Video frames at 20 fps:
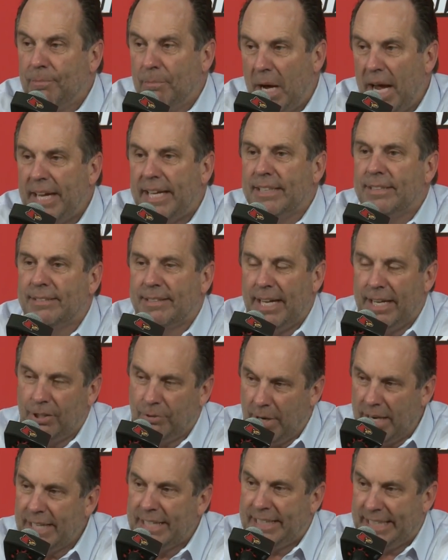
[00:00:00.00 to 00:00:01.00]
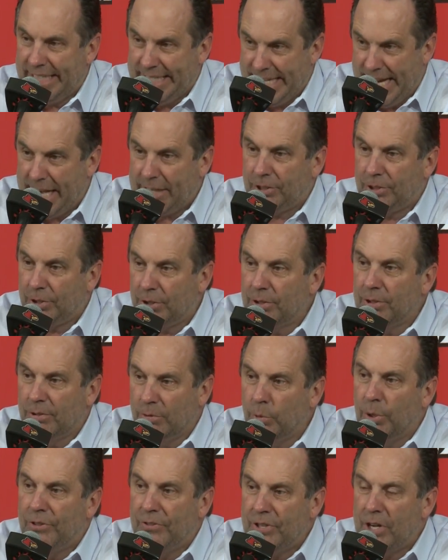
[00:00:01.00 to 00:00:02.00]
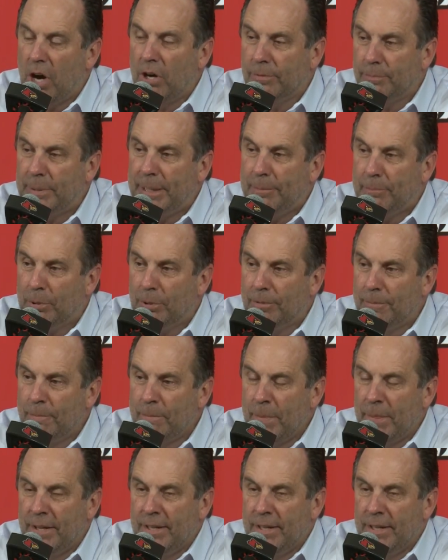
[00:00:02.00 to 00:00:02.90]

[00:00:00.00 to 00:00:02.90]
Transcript: Mike is a great connector with young people,